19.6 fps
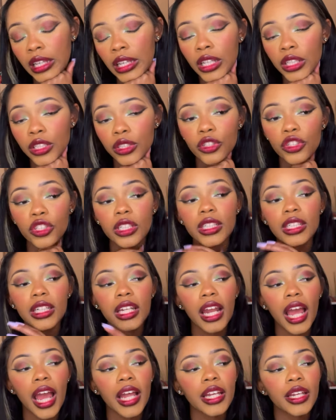So she did
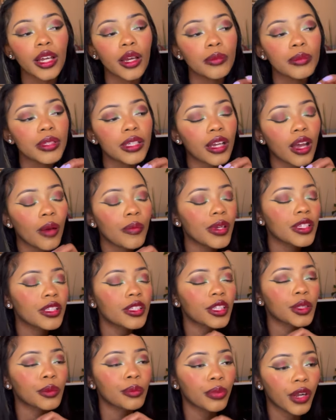end up succumbing to
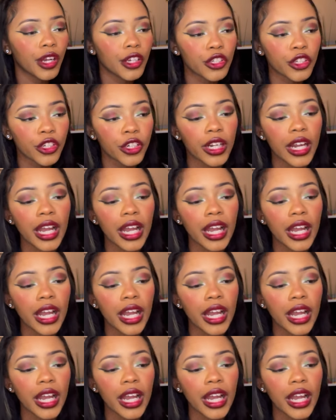the pressure.